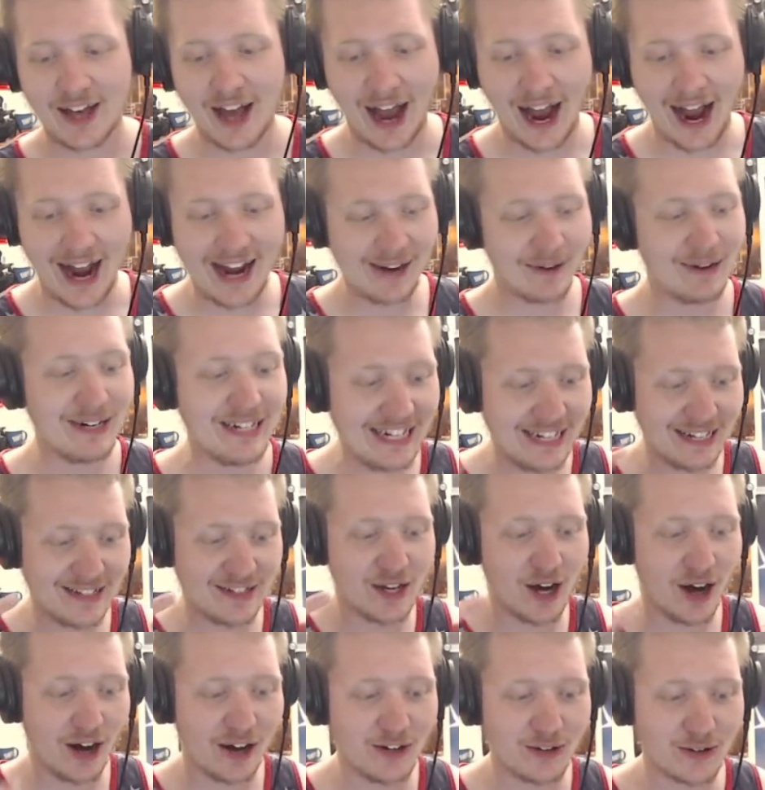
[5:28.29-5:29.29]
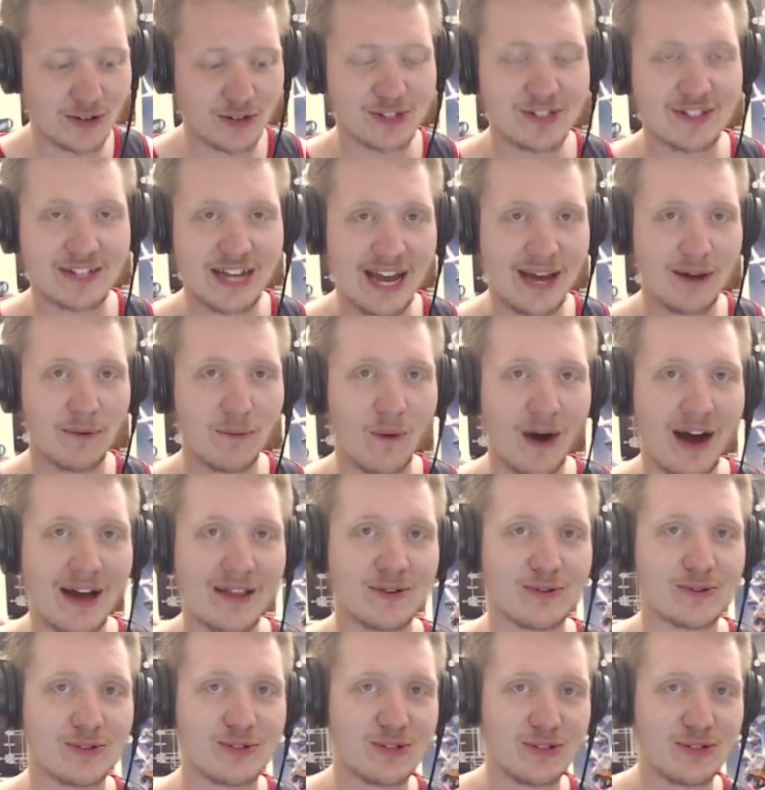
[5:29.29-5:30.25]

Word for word: i need to understand why there's